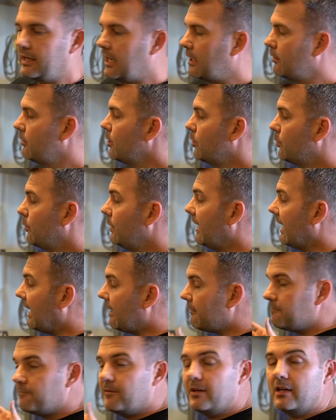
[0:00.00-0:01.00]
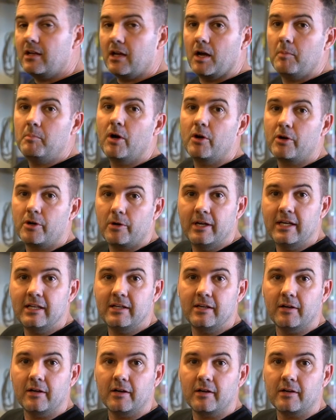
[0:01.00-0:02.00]
Now, we have fit a motor in
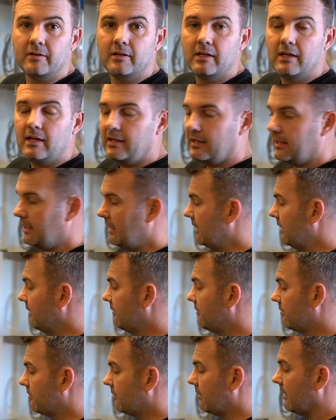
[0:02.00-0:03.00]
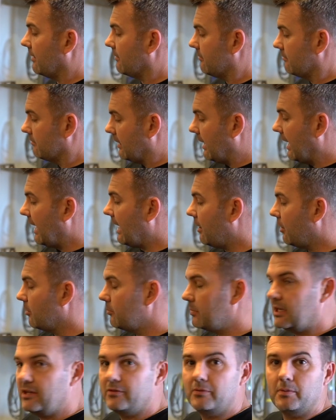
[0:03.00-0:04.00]
here, and it's
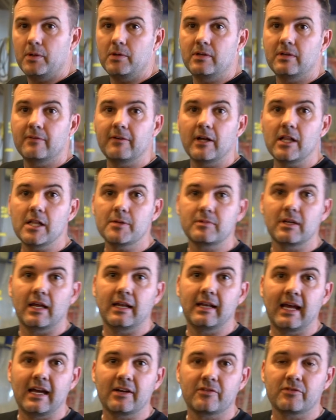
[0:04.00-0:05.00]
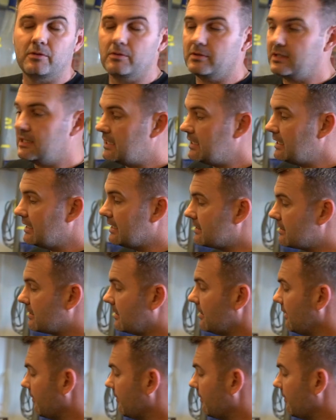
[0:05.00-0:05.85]
out because we developed an actual kit